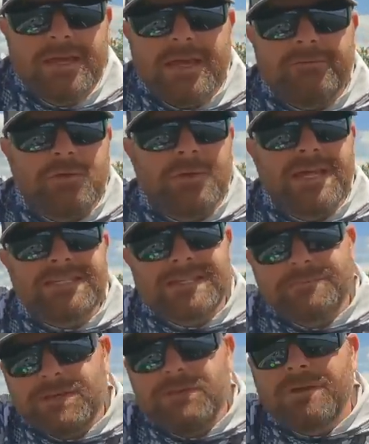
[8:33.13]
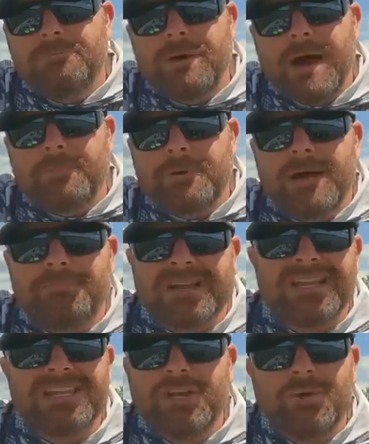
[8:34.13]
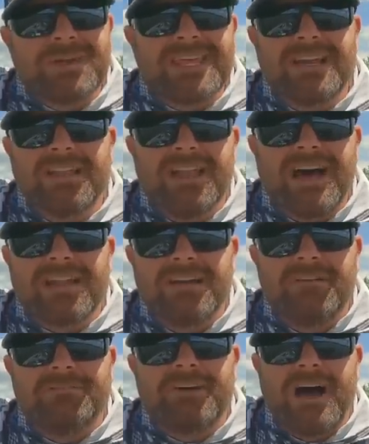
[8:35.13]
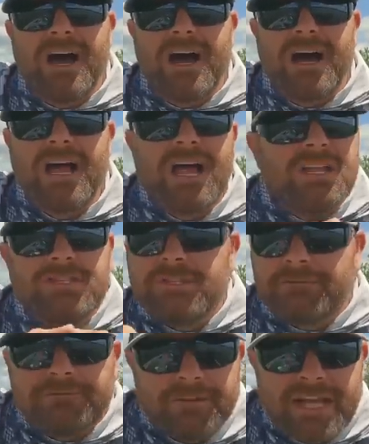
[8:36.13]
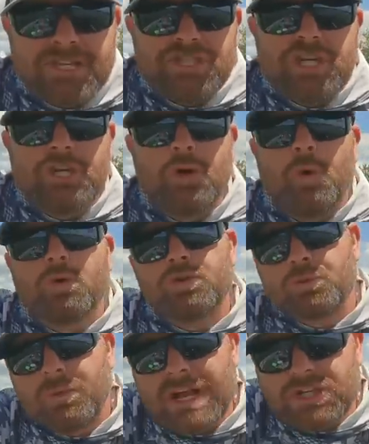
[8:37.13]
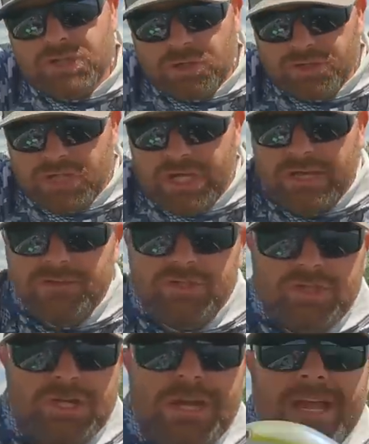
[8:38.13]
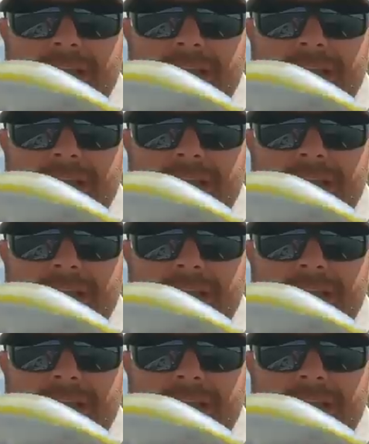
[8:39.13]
If you hit something, you can pop it up, but you don't get a lot of uh, deflection or directional change,